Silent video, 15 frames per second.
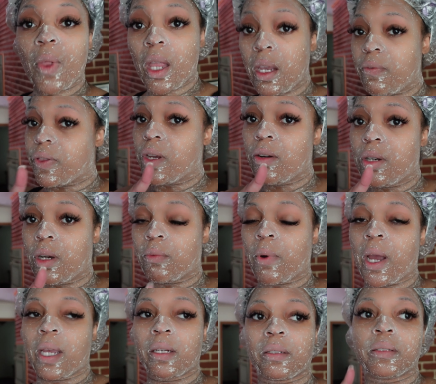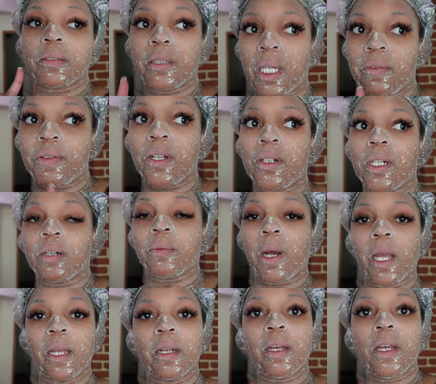if they're done right if they're done
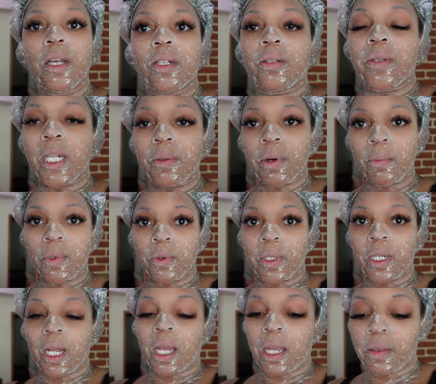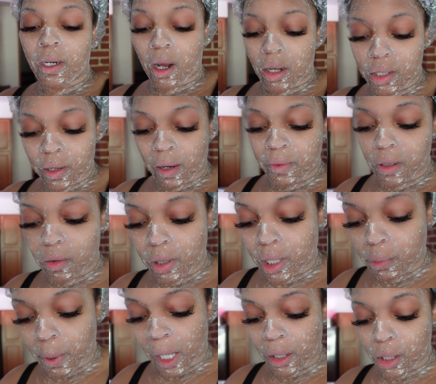right. So that's what I'm doing today. And then I also have to go get
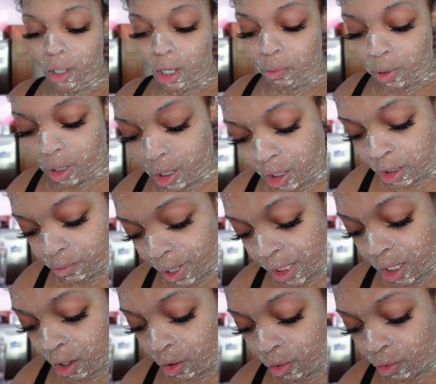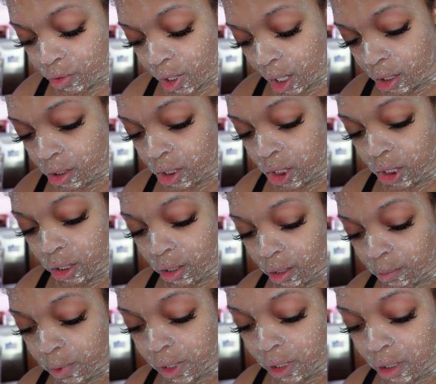a pedicure because my toes are
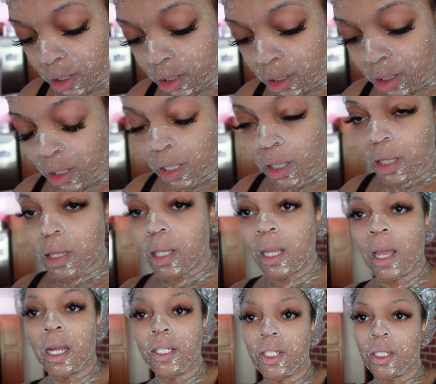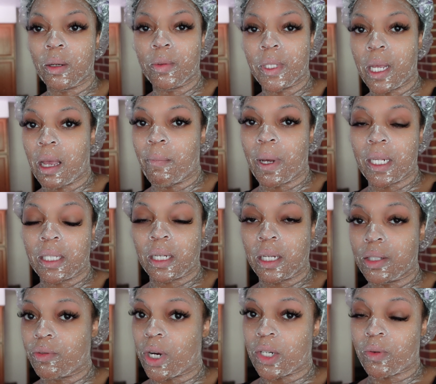chipped. They got chipped at my son's
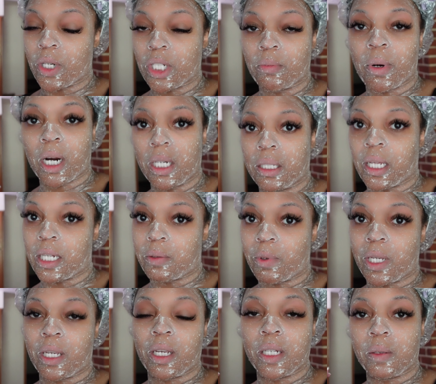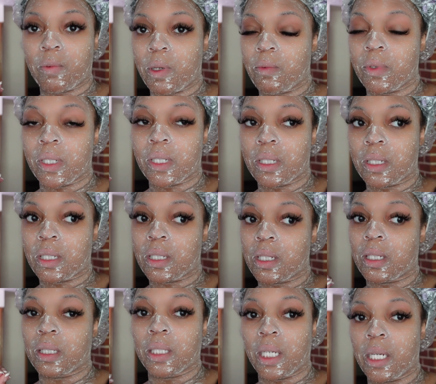graduation party last weekend because we was
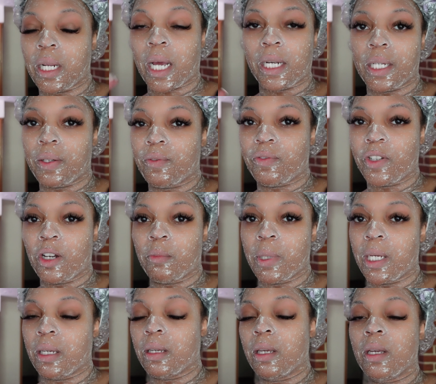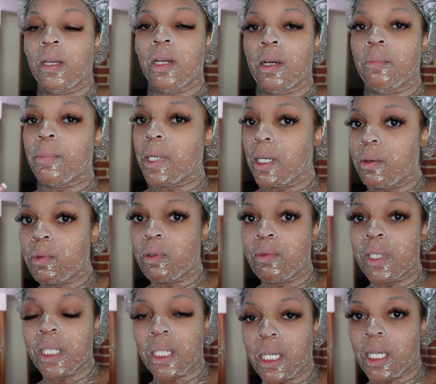lit. I didn't film it, but we
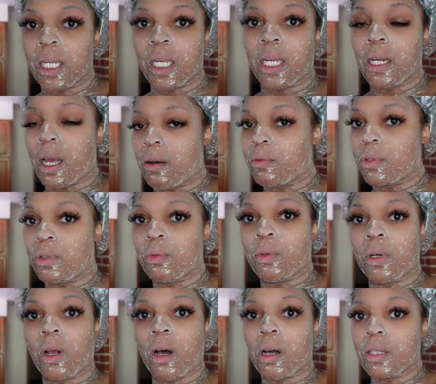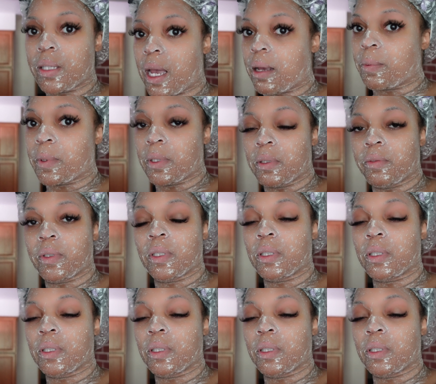was lit and I was doing all type of